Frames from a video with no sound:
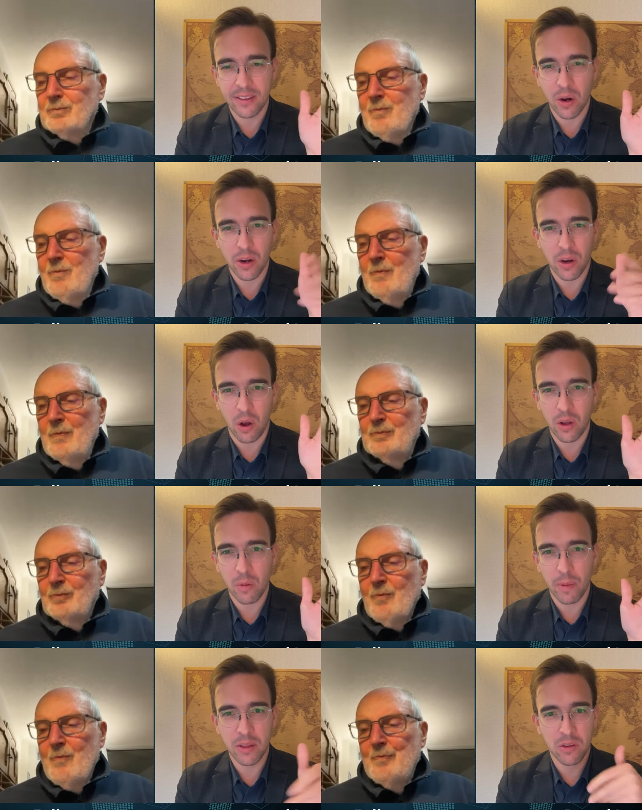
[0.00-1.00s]
Speaker 1: certain
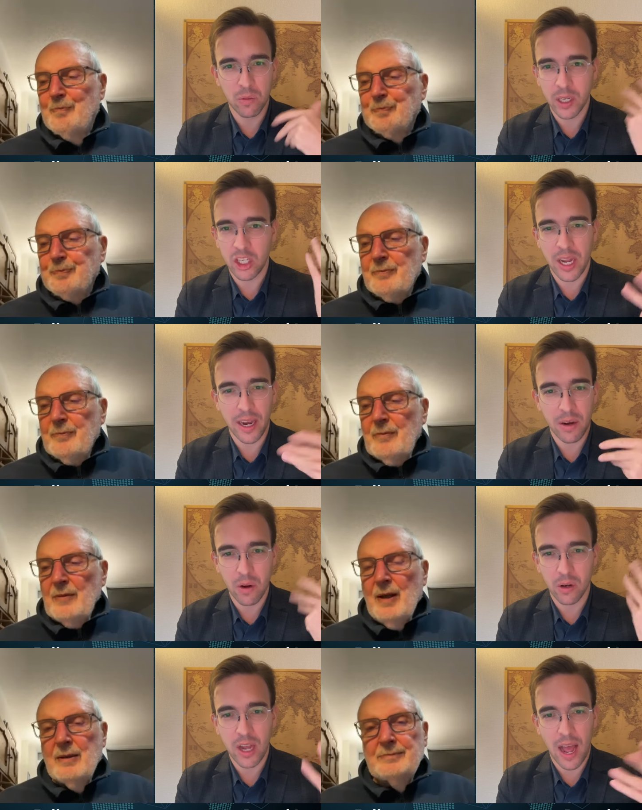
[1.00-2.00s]
documents, which then New
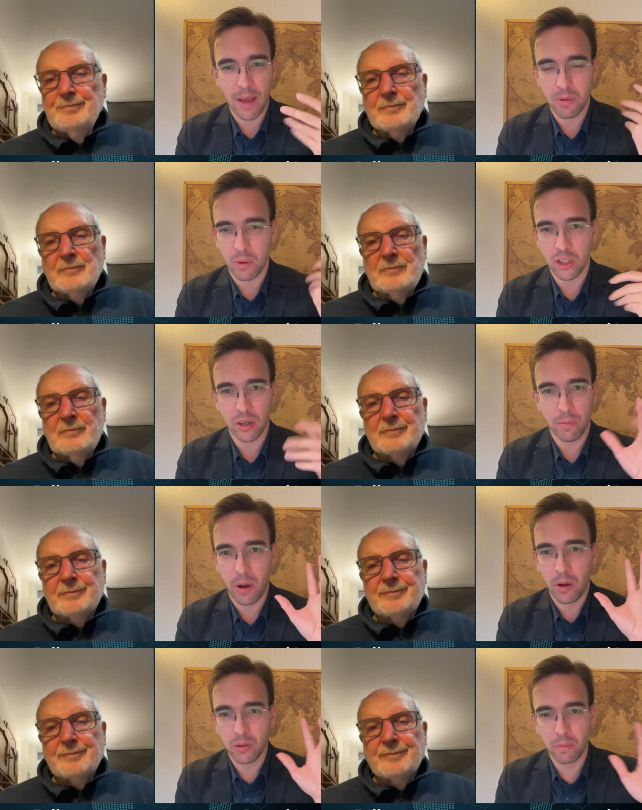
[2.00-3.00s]
York Times and Washington
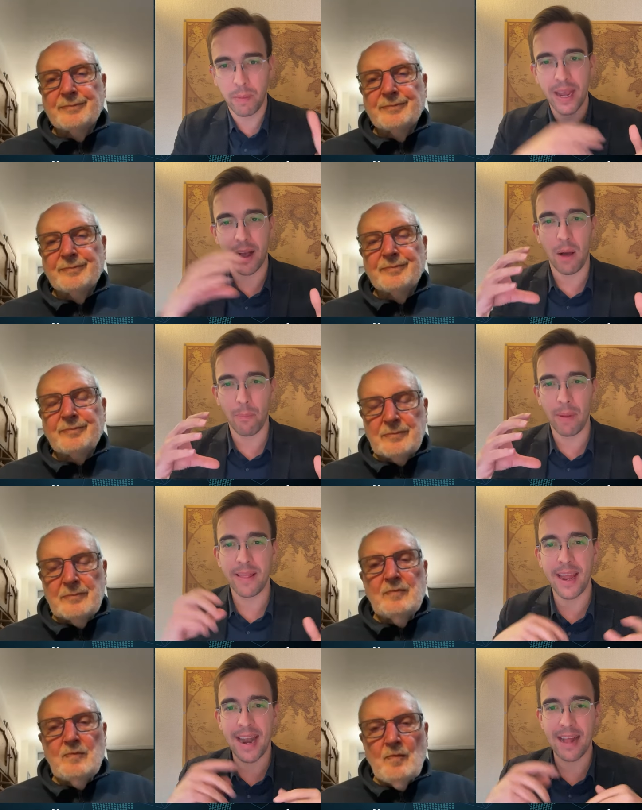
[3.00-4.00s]
Post pick up,
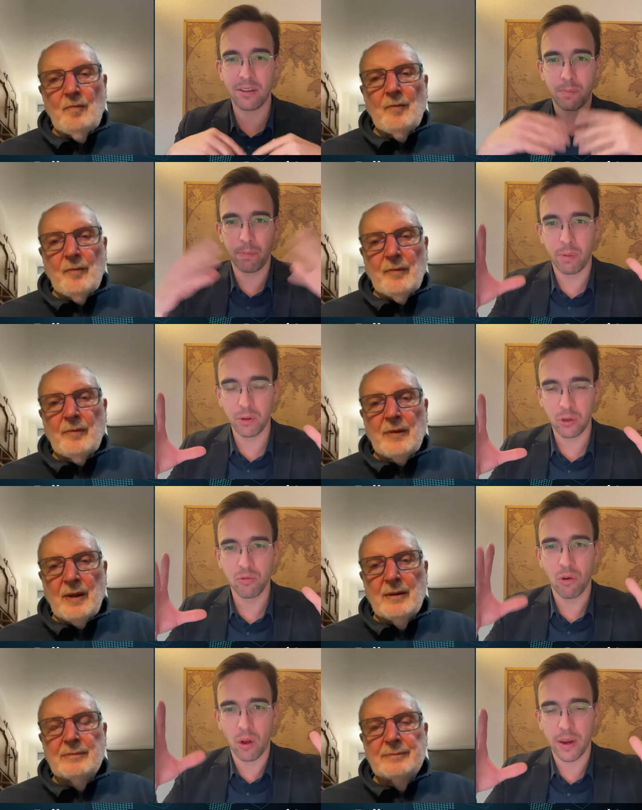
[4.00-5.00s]
and then that's put to
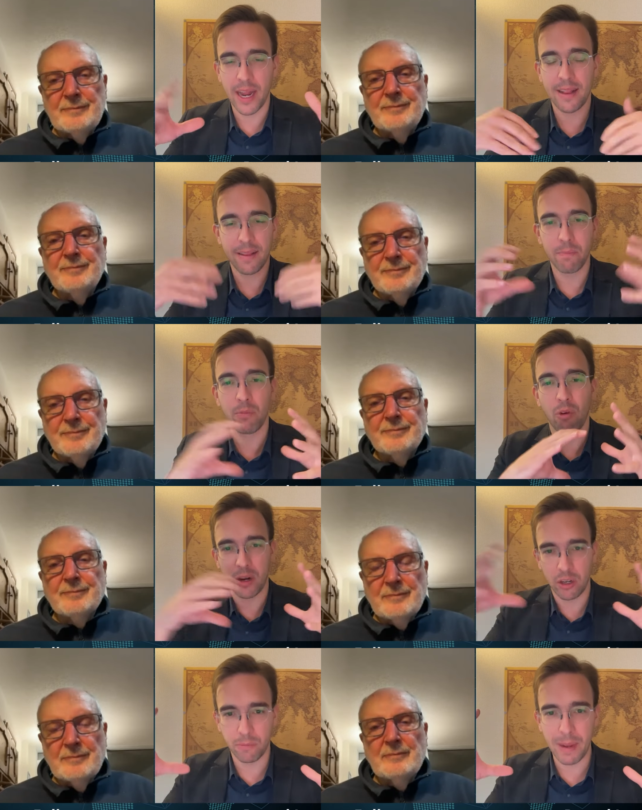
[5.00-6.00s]
Ro- that
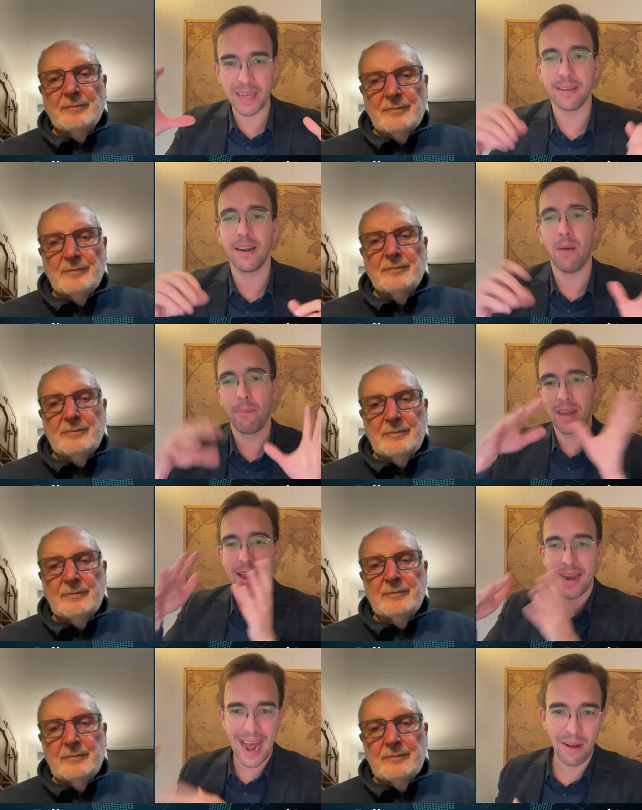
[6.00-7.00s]
Reuters picks it up and
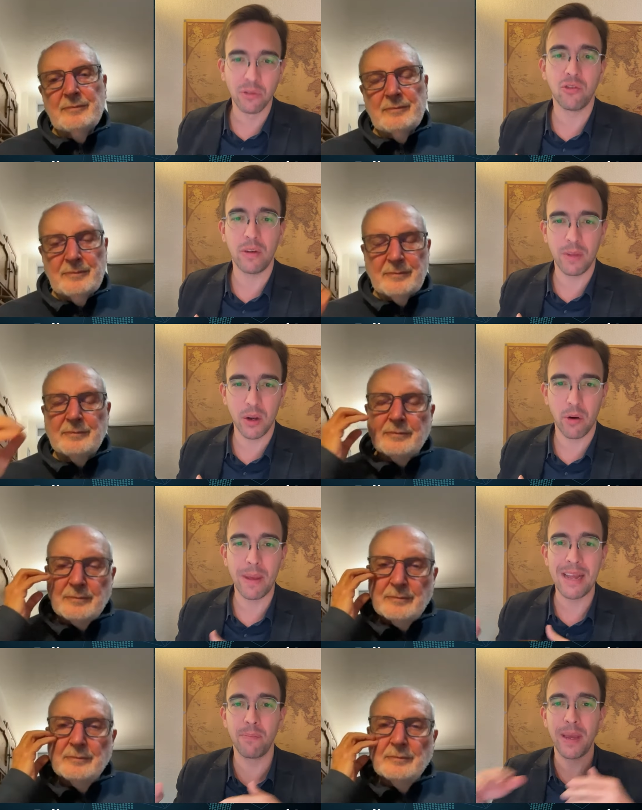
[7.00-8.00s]
then downstream the
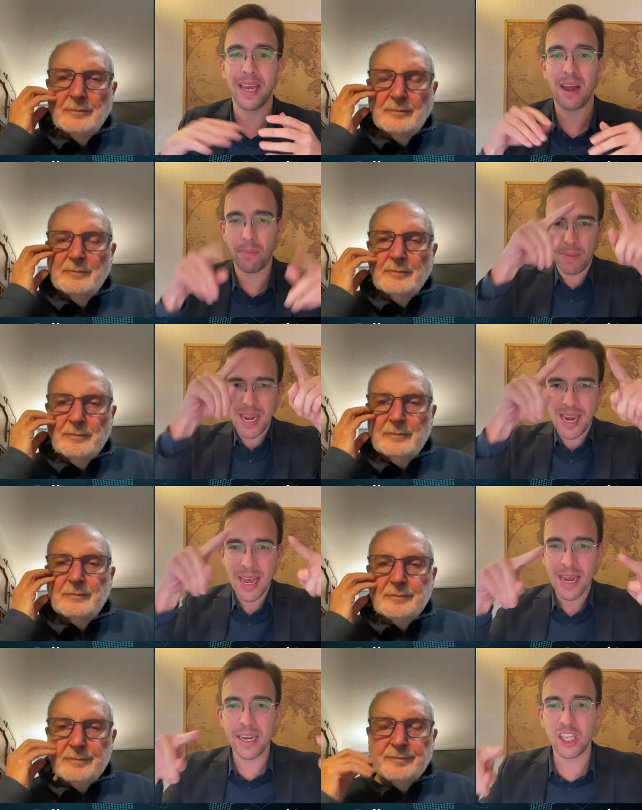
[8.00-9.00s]
Europeans pick it up. I mean, the